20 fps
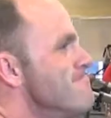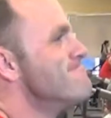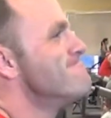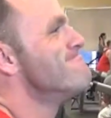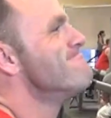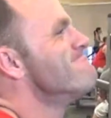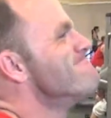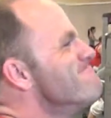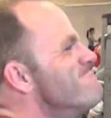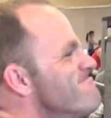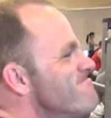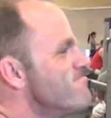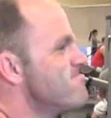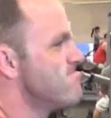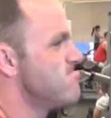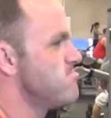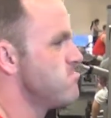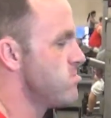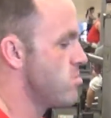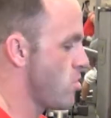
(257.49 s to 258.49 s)
The rope
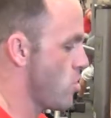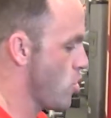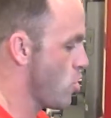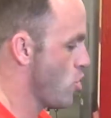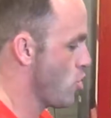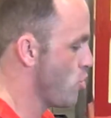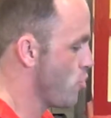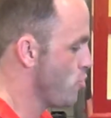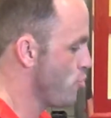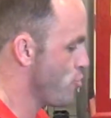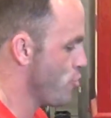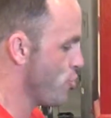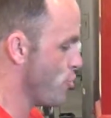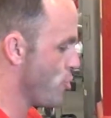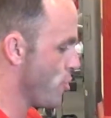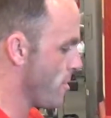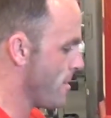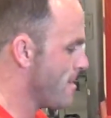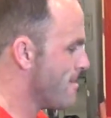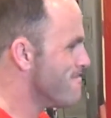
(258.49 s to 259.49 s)
extensions,
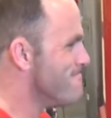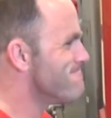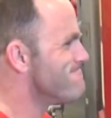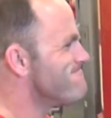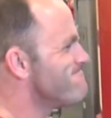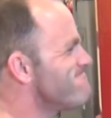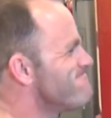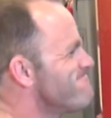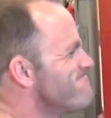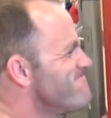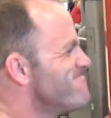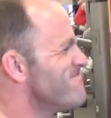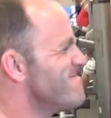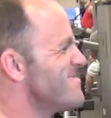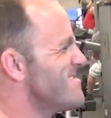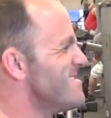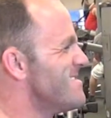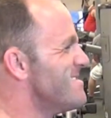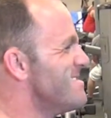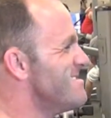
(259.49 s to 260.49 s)
to hit the outside of the
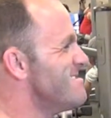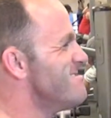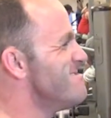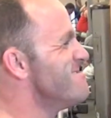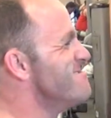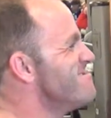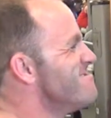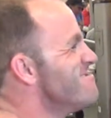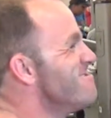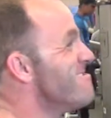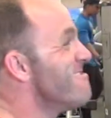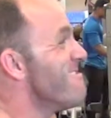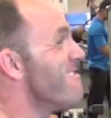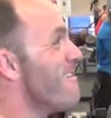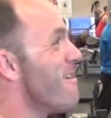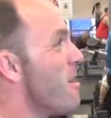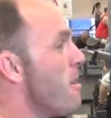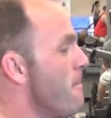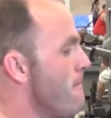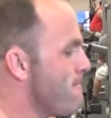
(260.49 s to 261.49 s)
tricep, you just want to twist
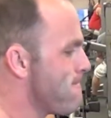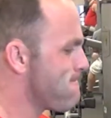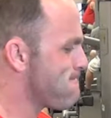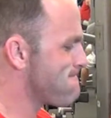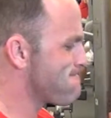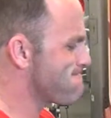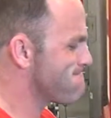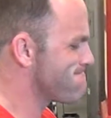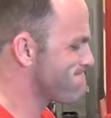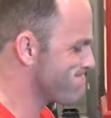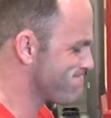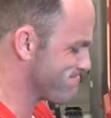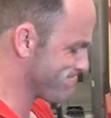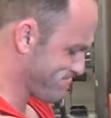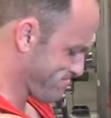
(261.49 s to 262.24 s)
your wrist outward